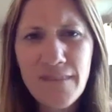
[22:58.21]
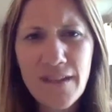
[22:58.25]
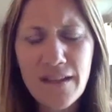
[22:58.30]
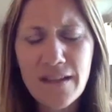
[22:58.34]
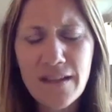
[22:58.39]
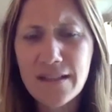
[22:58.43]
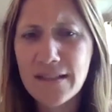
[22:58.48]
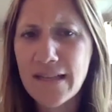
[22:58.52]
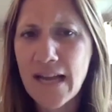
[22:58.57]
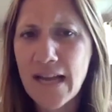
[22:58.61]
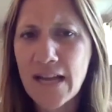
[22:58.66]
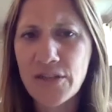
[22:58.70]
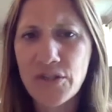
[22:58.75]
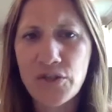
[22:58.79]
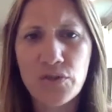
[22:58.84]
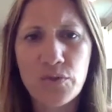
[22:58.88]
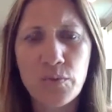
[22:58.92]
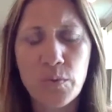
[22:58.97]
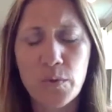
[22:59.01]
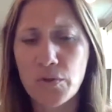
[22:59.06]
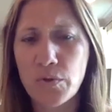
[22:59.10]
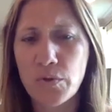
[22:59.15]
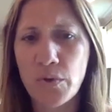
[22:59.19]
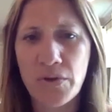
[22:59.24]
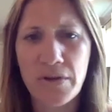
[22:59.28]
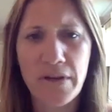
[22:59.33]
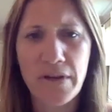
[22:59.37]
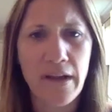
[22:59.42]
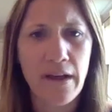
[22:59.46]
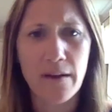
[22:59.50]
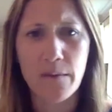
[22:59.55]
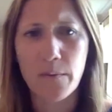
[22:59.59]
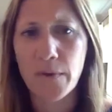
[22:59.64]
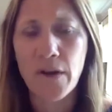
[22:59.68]
These statues were torn
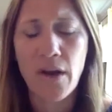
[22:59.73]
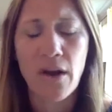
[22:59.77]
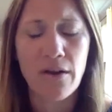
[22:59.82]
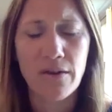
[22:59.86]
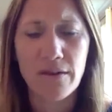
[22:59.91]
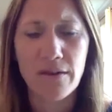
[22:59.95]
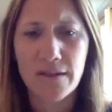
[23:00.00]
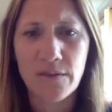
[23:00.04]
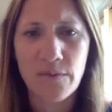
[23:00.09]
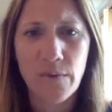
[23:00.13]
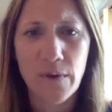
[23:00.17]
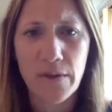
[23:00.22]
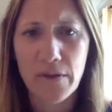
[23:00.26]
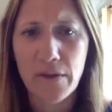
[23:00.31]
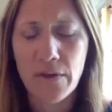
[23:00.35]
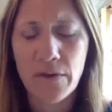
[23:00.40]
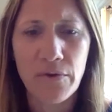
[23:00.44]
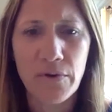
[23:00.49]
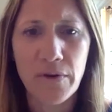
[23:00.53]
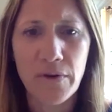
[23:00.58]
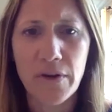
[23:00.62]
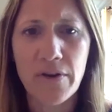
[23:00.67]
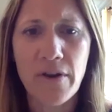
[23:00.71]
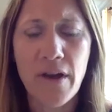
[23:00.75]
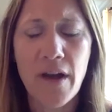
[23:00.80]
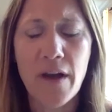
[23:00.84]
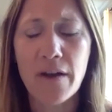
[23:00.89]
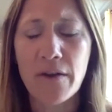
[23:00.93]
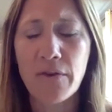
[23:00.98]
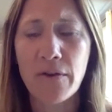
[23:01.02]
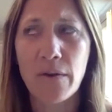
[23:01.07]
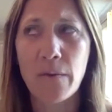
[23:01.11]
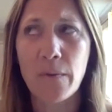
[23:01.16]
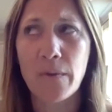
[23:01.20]
down, and regardless of whether you agree or
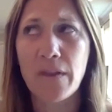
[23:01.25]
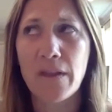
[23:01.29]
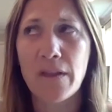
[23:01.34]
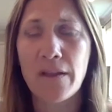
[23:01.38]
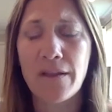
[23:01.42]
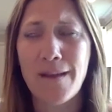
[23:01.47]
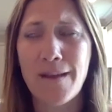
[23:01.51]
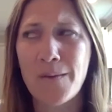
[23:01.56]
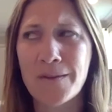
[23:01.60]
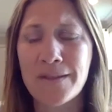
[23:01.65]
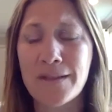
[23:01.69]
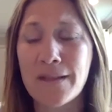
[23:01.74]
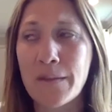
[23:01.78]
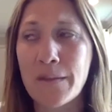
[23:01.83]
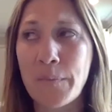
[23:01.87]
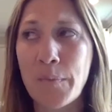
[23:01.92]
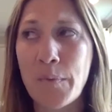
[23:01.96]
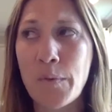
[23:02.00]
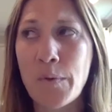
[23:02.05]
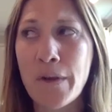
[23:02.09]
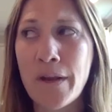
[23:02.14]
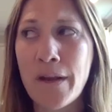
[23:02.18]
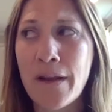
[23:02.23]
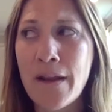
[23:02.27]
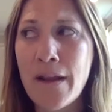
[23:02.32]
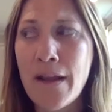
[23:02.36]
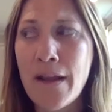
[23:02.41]
not agree with it, that wasn't the point.